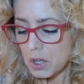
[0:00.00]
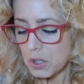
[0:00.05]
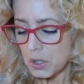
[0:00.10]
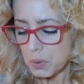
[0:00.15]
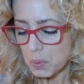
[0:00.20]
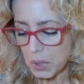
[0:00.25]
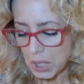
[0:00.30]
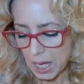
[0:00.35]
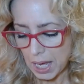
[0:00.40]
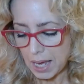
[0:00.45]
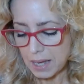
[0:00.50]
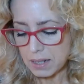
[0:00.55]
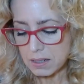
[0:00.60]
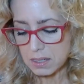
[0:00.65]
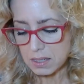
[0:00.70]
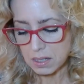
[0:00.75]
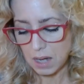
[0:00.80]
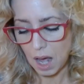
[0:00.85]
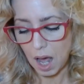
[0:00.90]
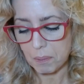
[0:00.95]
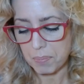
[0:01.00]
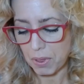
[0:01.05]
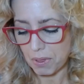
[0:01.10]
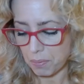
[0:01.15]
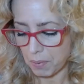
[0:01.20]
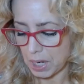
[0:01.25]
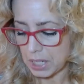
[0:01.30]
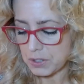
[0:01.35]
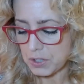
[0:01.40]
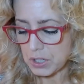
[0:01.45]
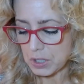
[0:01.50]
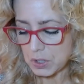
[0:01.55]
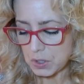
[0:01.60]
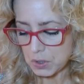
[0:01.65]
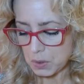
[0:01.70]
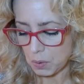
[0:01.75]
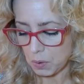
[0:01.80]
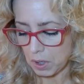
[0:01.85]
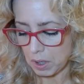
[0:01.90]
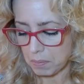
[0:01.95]
You can't stop the raging
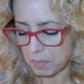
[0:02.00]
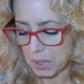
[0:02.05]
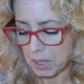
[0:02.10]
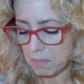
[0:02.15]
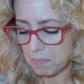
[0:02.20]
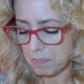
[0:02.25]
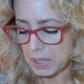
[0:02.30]
storm,